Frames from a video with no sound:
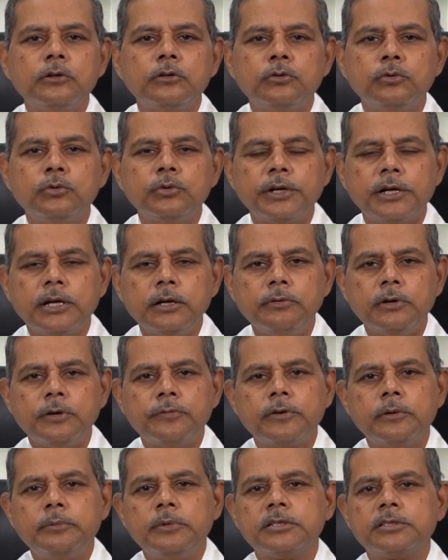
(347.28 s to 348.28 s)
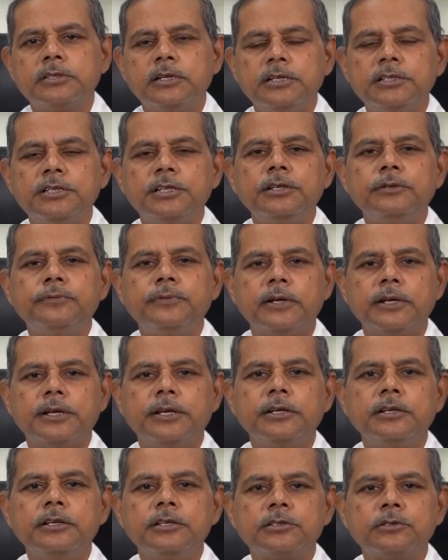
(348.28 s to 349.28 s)
To recover from a surgery for
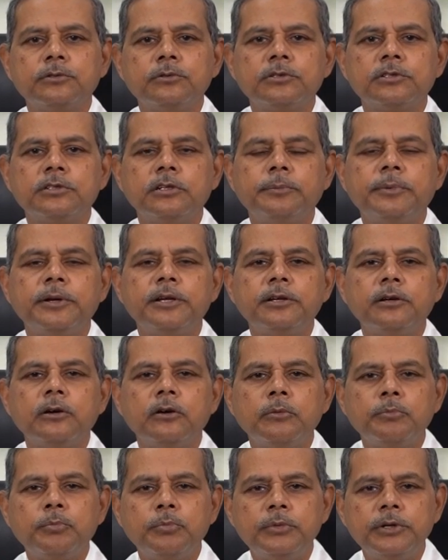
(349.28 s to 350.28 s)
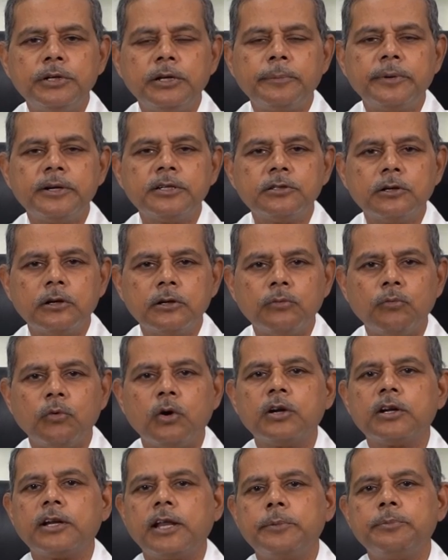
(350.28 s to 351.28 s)
kidney stones depends on
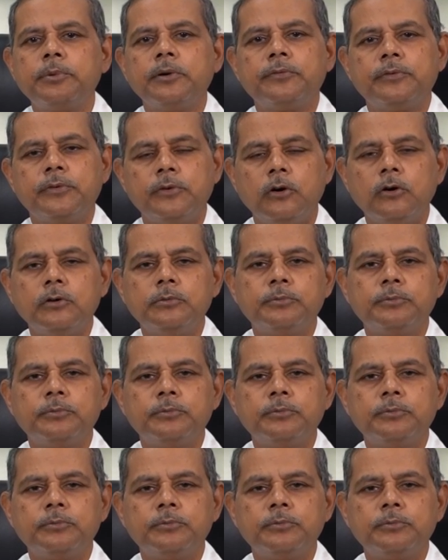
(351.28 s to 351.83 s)
what type of